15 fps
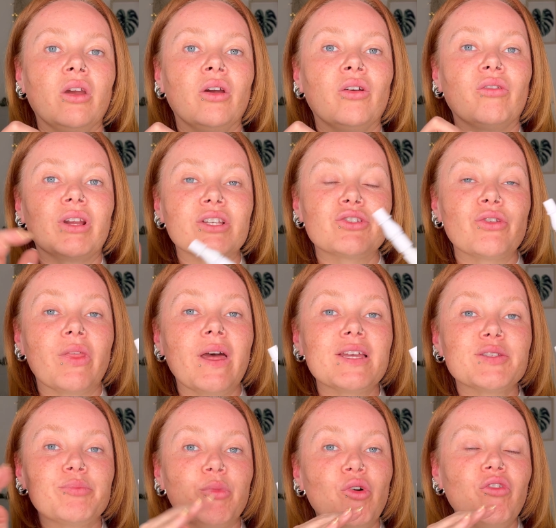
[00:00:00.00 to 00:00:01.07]
Right, so that's
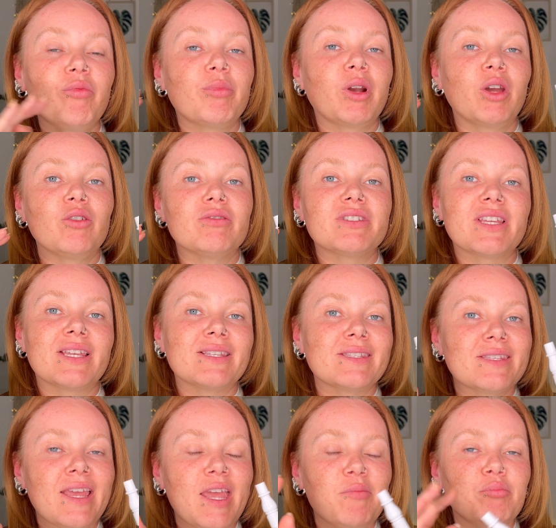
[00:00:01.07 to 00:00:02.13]
both brows
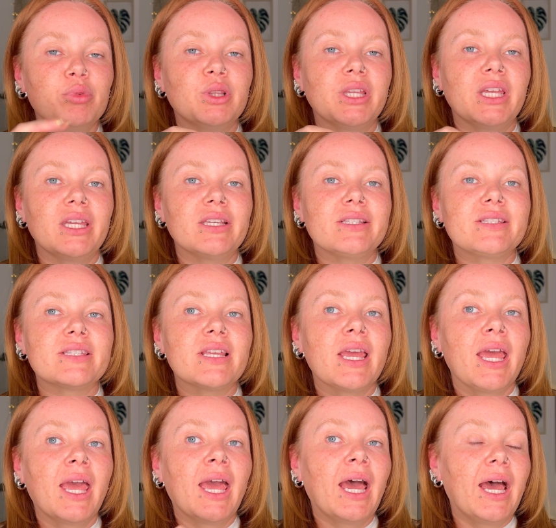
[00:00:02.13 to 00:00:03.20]
set in place.
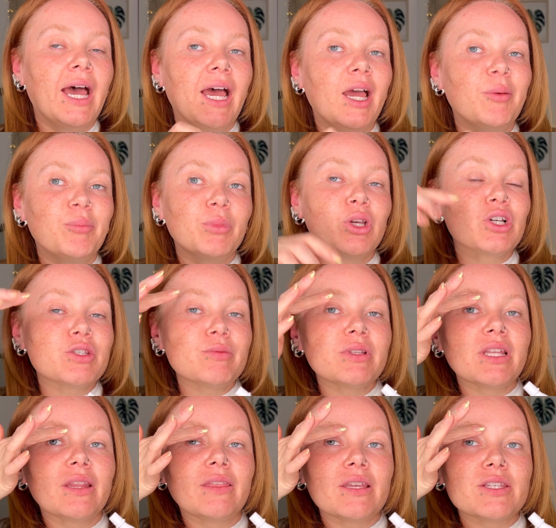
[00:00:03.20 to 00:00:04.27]
Because we
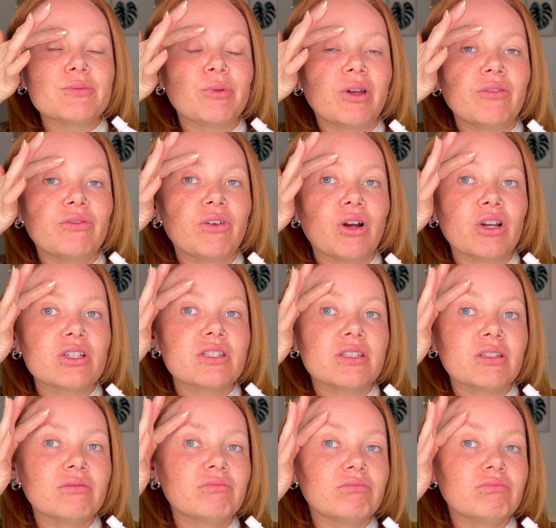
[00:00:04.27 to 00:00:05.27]
did this one first,